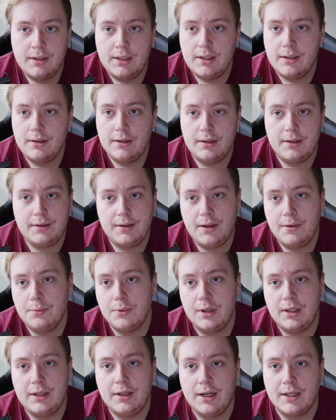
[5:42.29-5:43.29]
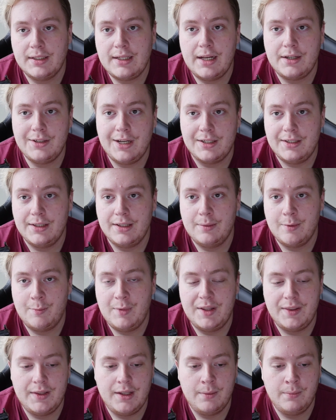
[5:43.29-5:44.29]
They're really nice. I had a chat to them. I
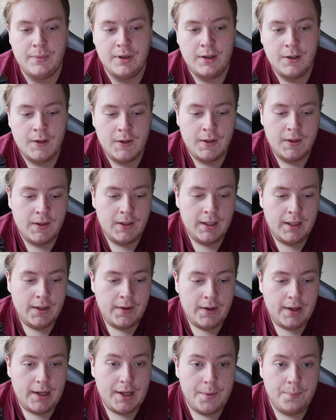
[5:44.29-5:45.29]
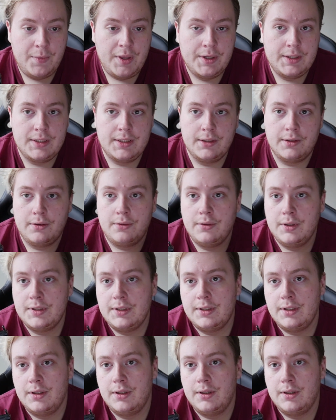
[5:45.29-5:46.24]
met them. There's the across